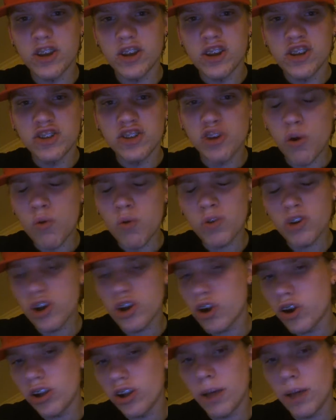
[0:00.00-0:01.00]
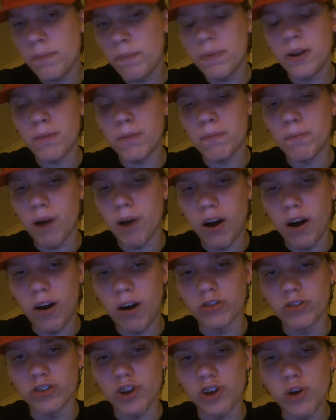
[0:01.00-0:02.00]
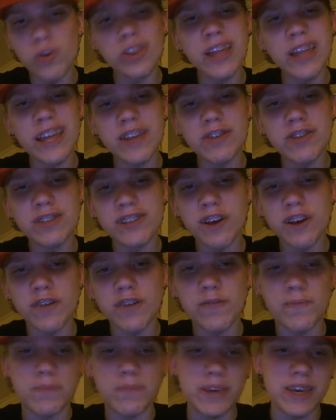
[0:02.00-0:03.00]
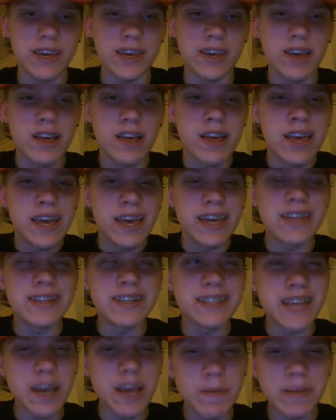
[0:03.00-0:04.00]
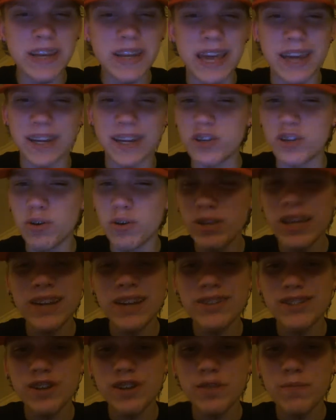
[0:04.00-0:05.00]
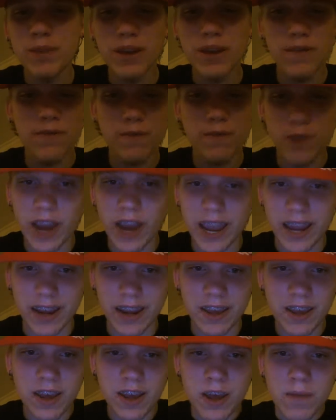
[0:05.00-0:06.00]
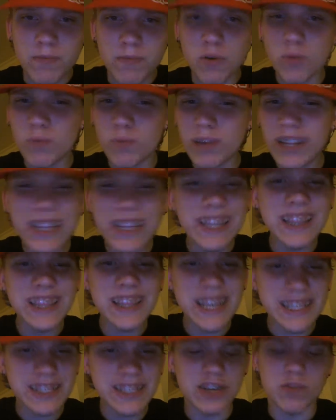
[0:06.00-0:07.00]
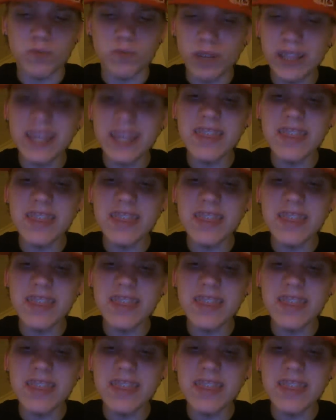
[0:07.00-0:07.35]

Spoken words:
Don't curl up in a ball. Don't let yourself be intimidated. Don't let yourself be afraid. But really listen, really